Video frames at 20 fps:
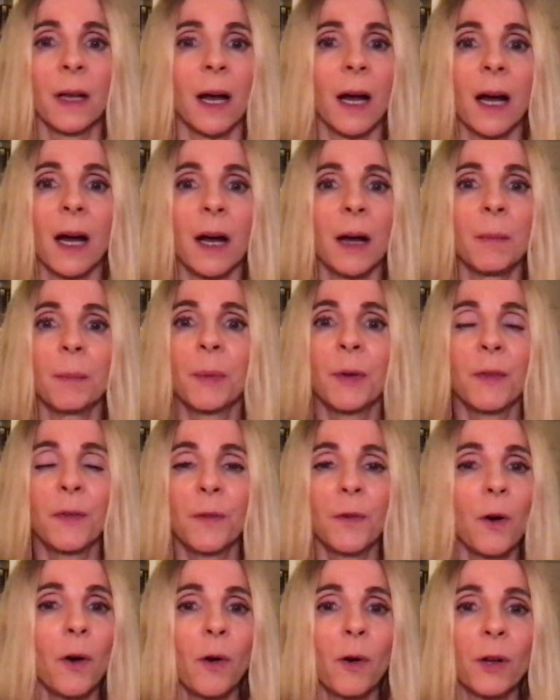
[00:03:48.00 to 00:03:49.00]
uh,
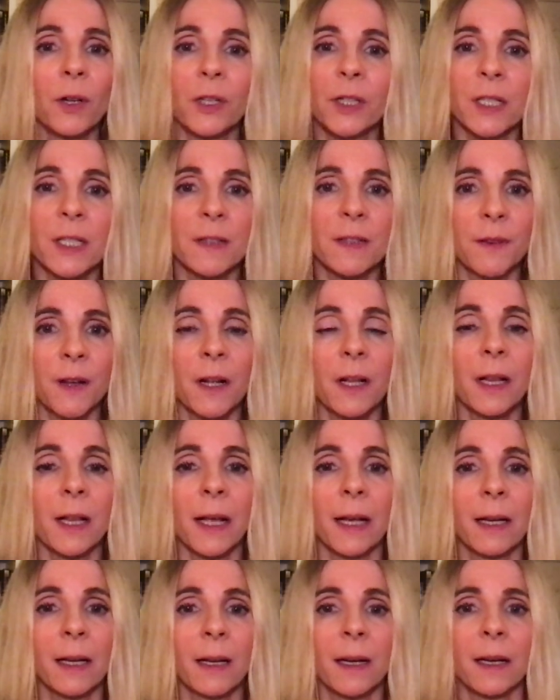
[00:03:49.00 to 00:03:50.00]
before it just felt
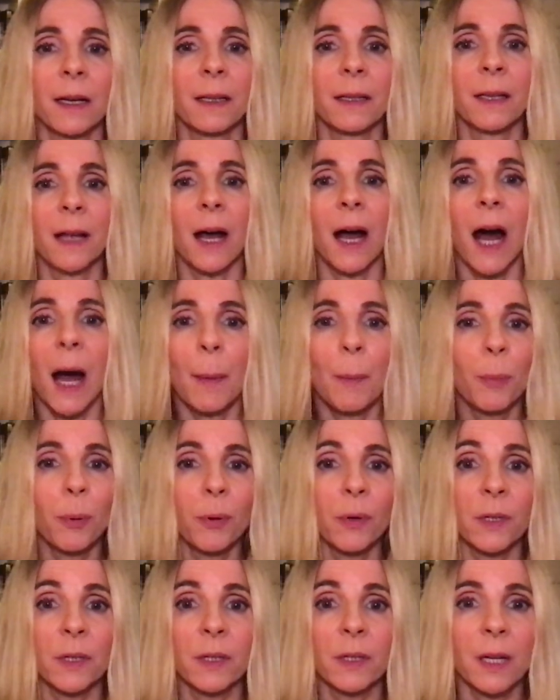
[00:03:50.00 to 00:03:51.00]
like an
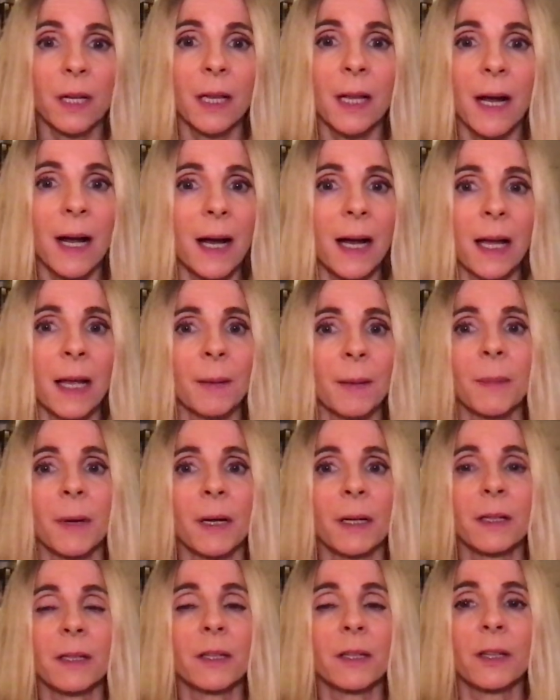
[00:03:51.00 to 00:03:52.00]
upward climb
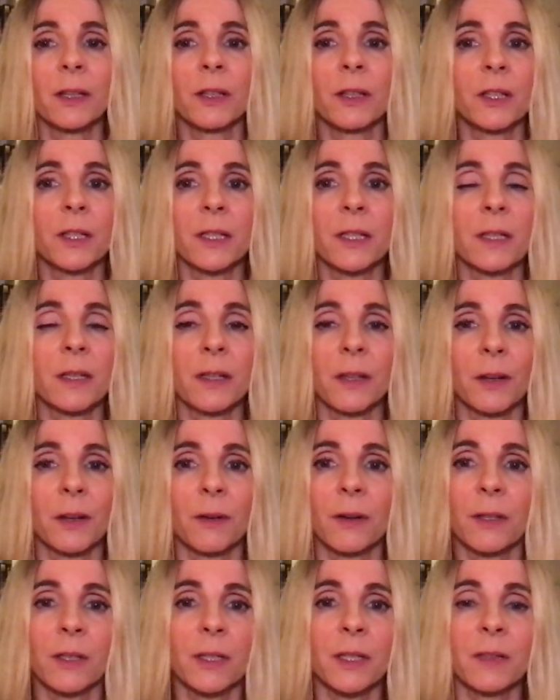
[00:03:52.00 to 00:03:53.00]
and it just you know
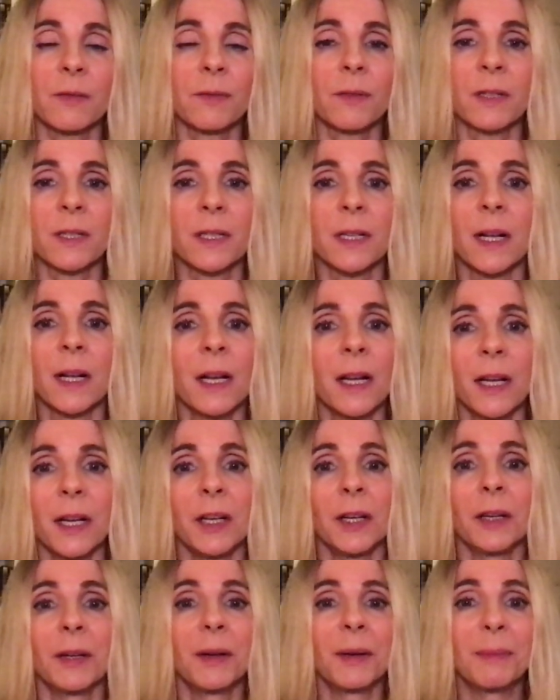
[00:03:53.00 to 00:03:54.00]
i just was
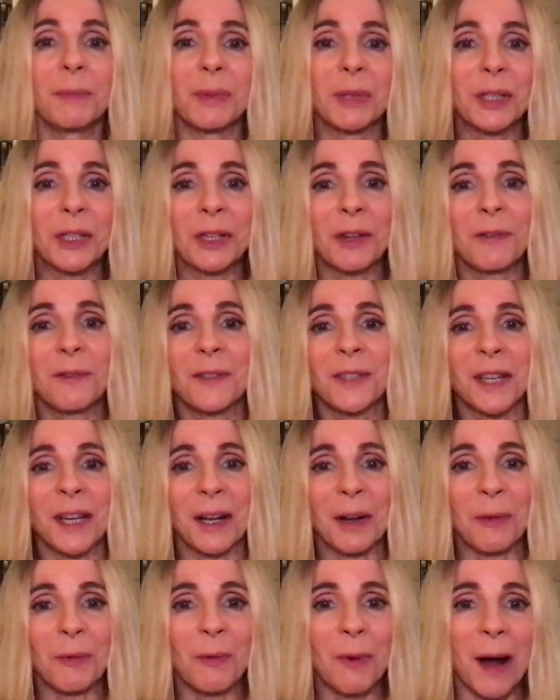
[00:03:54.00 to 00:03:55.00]
um,
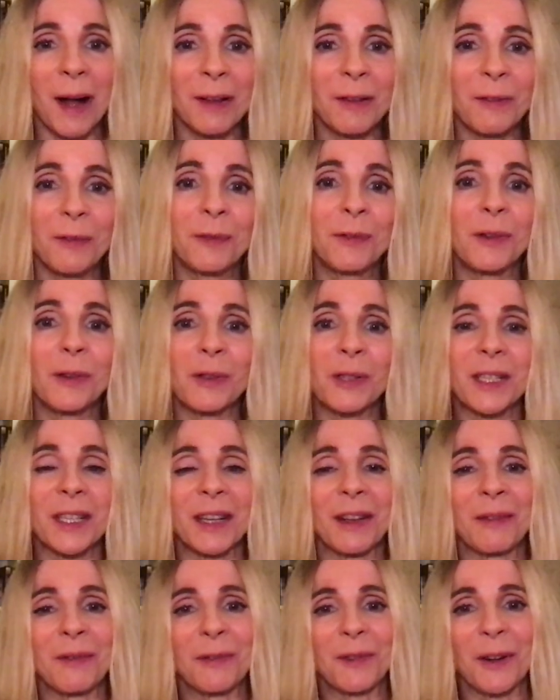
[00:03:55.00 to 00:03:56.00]
shifting one foot
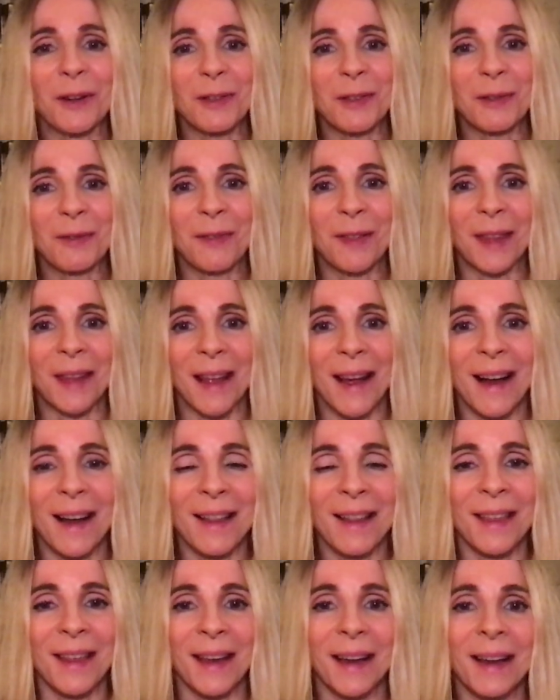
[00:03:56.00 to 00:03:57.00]
in front of the
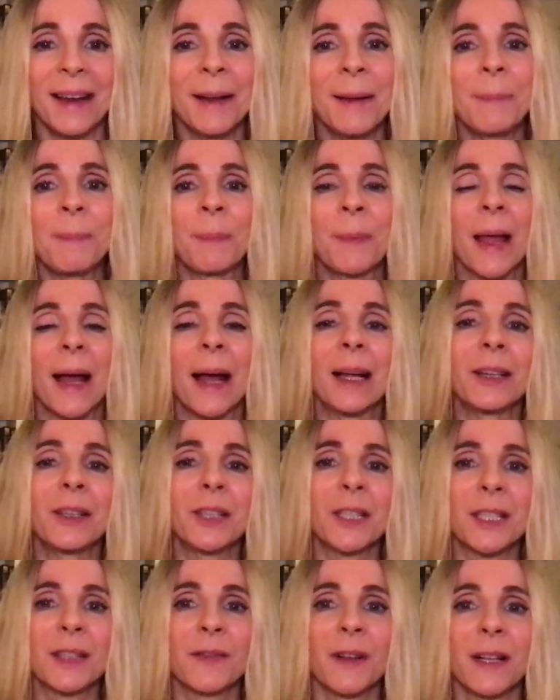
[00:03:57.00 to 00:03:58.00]
other and
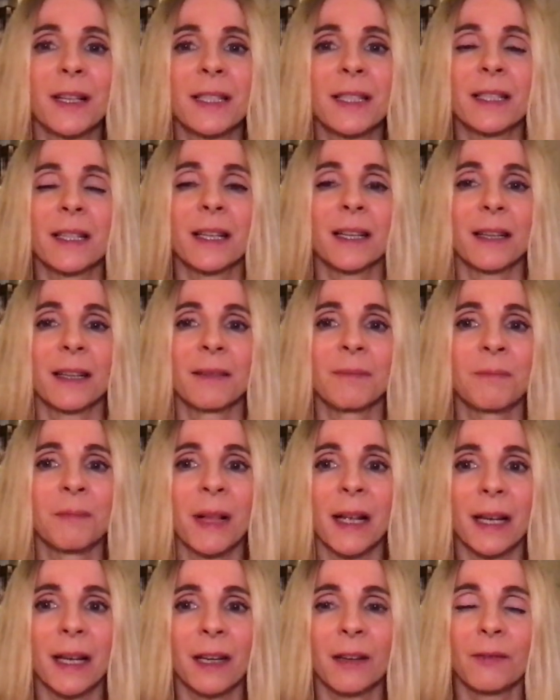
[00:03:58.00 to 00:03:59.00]
just felt um,
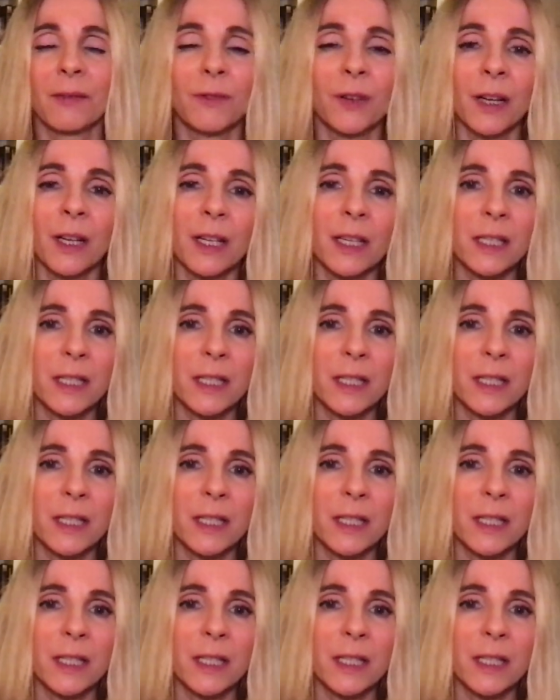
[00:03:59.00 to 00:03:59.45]
like a really